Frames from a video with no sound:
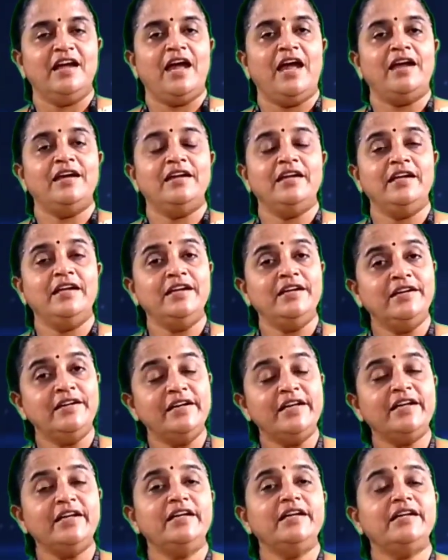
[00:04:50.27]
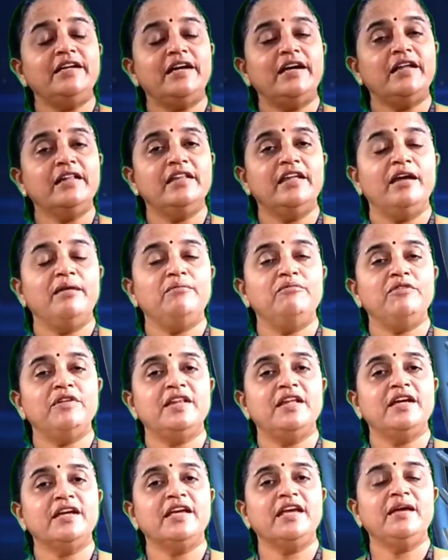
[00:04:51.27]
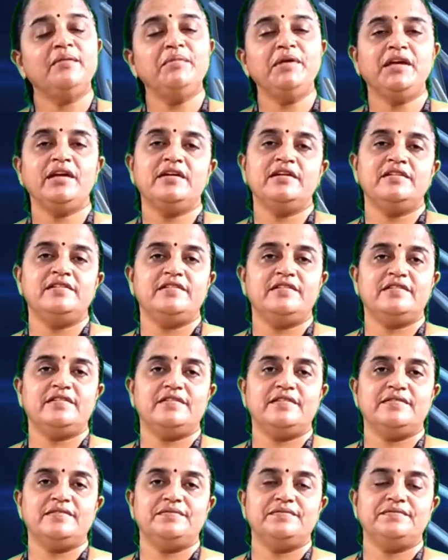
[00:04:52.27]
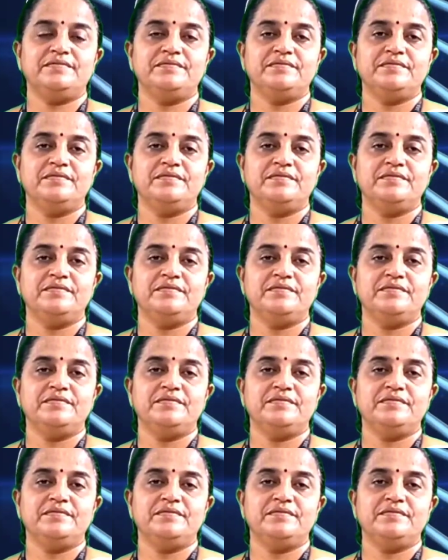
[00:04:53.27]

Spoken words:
and he treated them with the chemicals.